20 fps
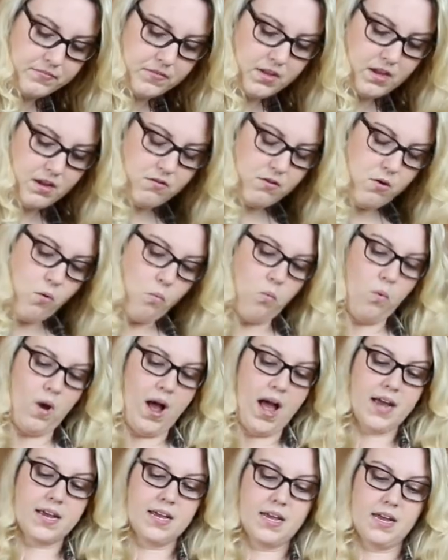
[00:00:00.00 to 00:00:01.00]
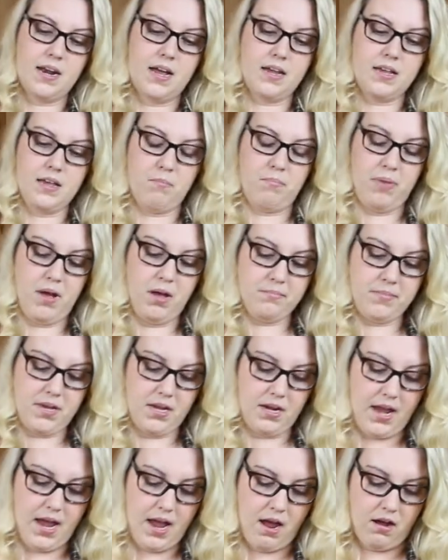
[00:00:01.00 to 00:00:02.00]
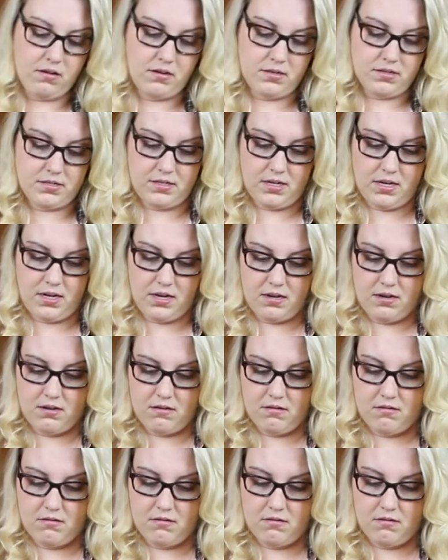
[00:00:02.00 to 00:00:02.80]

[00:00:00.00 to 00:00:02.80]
I don't know why I cannot get pumpkin out of this thing.